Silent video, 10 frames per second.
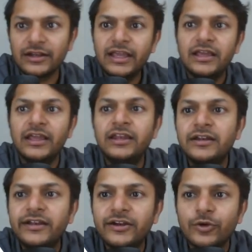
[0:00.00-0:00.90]
Like in
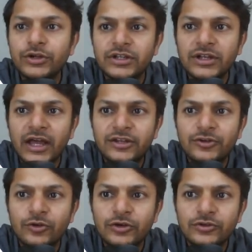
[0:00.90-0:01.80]
earlier question, I
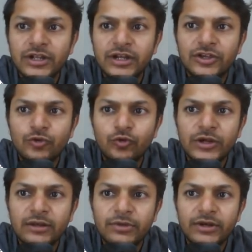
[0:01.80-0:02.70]
told you that Q
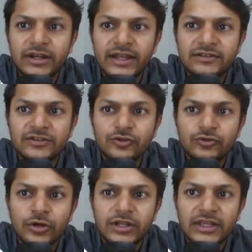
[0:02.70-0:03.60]
can be written as Q
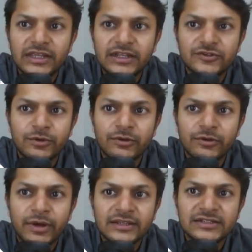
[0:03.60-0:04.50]
naught e raised to the power
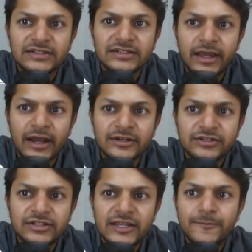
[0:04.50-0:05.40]
minus t by
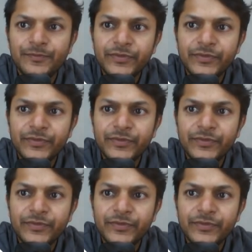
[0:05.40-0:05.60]
RC.